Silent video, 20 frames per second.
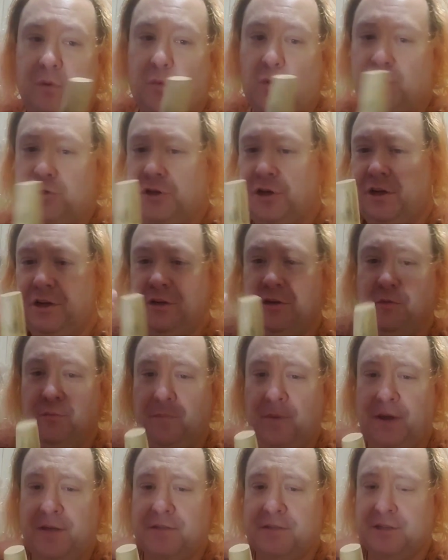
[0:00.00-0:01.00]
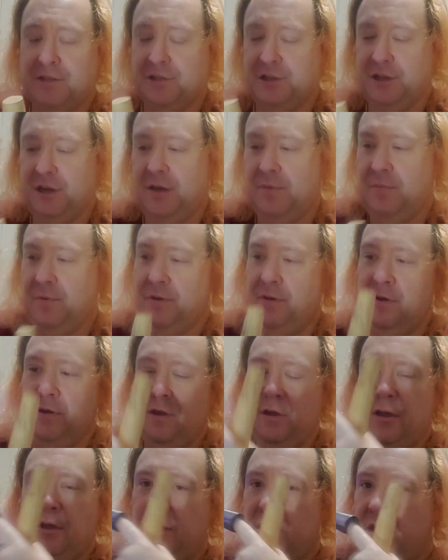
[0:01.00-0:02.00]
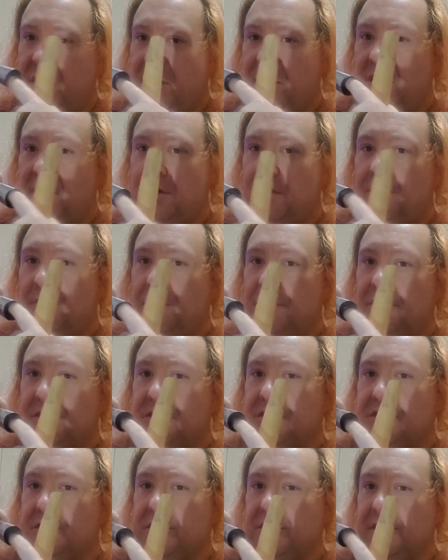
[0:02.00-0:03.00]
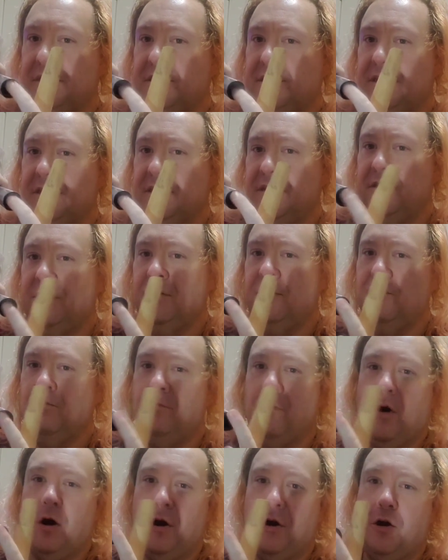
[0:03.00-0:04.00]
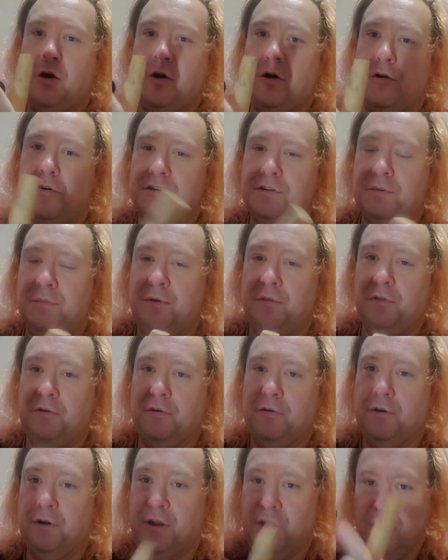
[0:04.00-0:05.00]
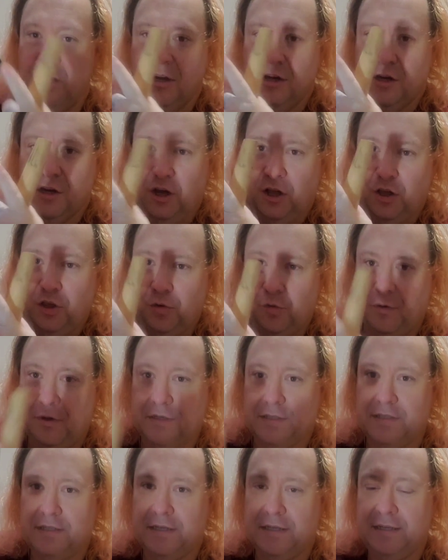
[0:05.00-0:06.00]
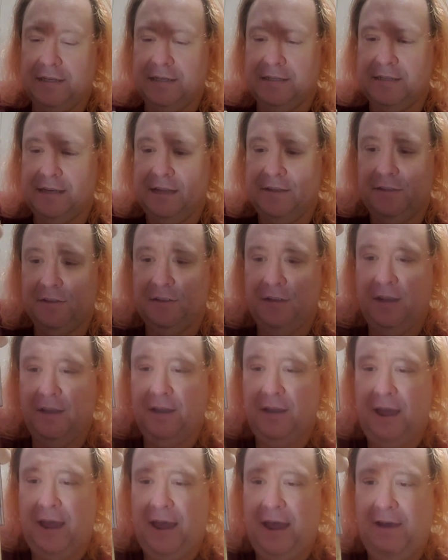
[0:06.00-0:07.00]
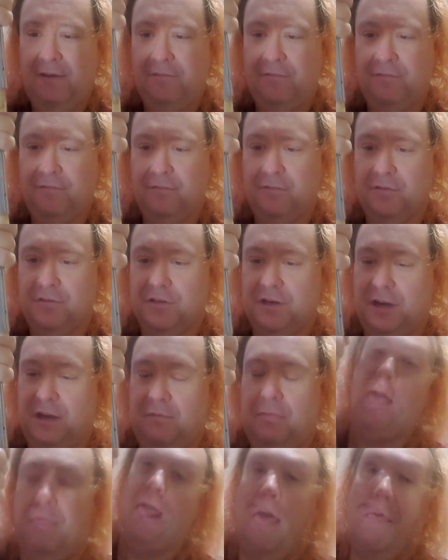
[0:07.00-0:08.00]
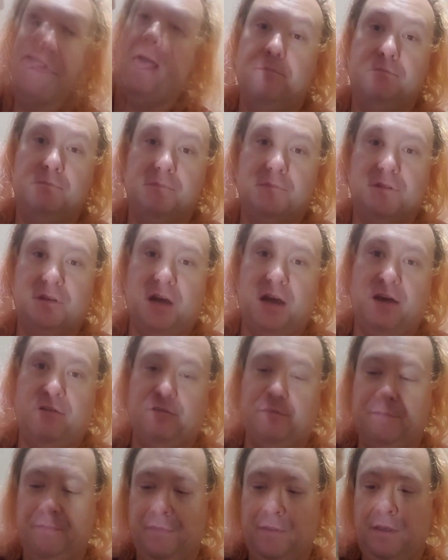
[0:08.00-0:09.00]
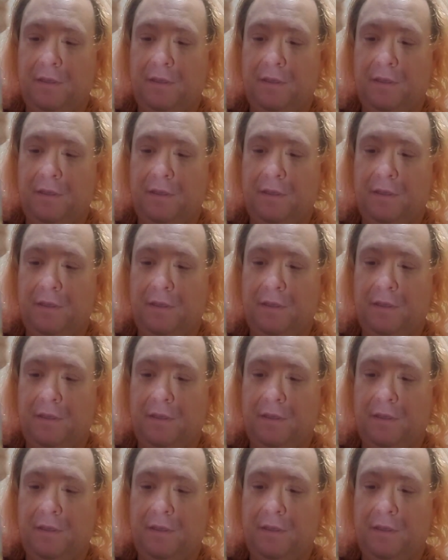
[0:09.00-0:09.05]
Once you get it into basic shape, you put soot, marker, or some other colorant inside the shaft,